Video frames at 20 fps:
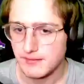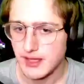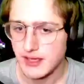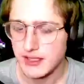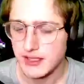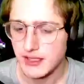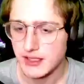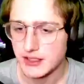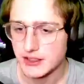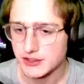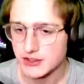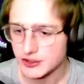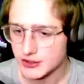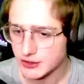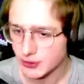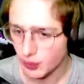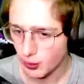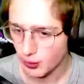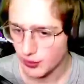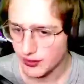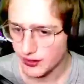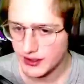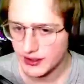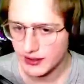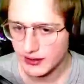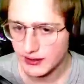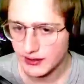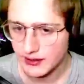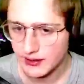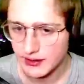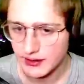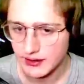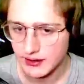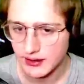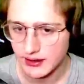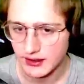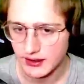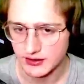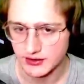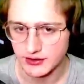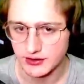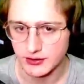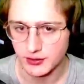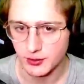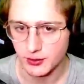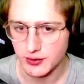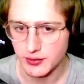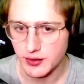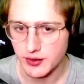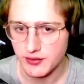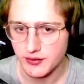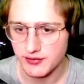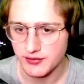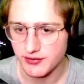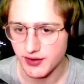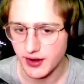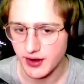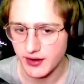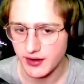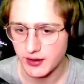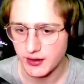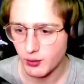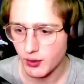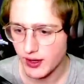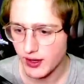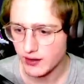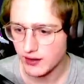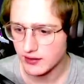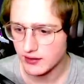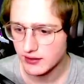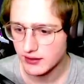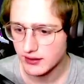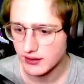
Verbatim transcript: like a story, like a story mode very well.